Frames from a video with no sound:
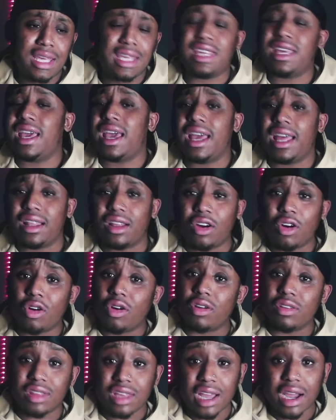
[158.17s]
he had
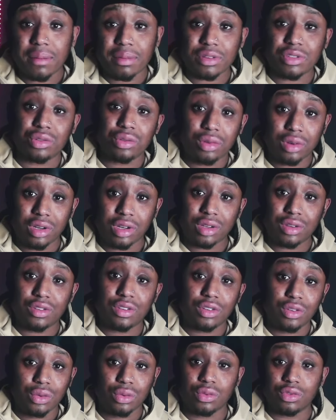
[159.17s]
all the opportunity
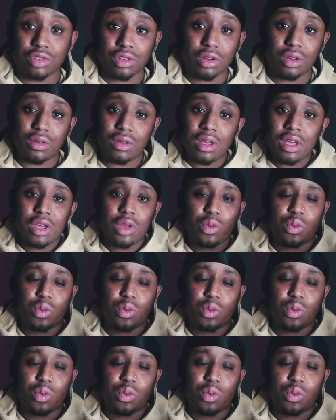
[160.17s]
to do so.